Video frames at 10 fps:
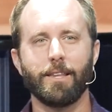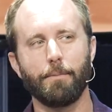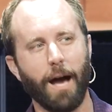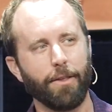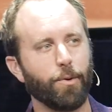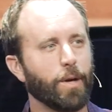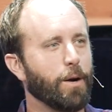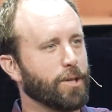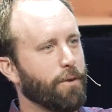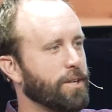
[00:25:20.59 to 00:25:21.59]
And then Matthew
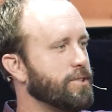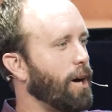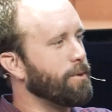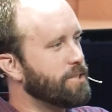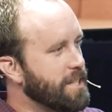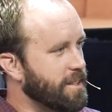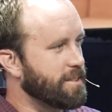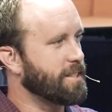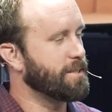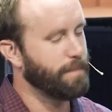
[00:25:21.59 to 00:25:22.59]
goes over to talk with
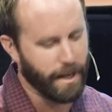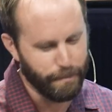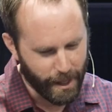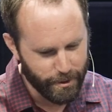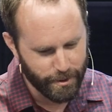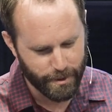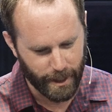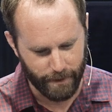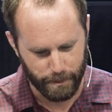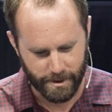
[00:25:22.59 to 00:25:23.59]
Jesus because and Matthew's
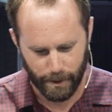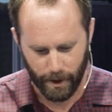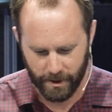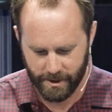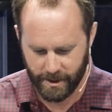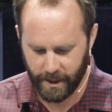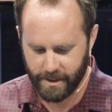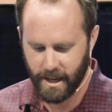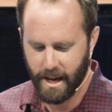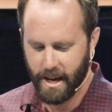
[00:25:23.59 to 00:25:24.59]
kind of upset about these
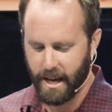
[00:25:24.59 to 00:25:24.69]
things.